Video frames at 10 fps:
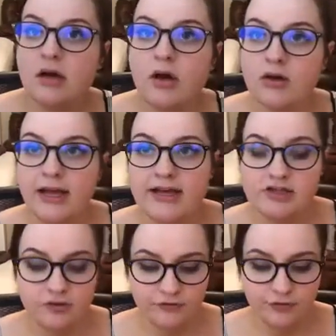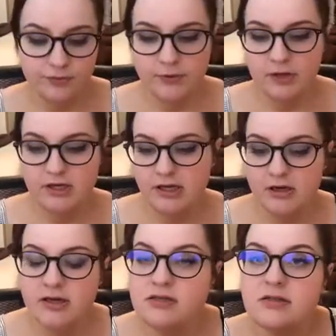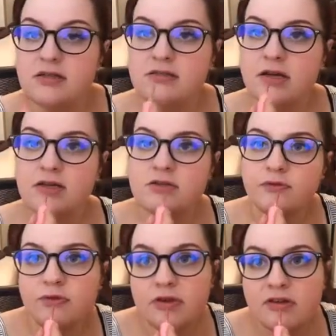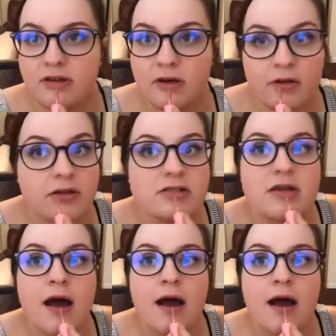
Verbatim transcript: called Angel Food, but on here it says Angel Food. Let's see how it looks.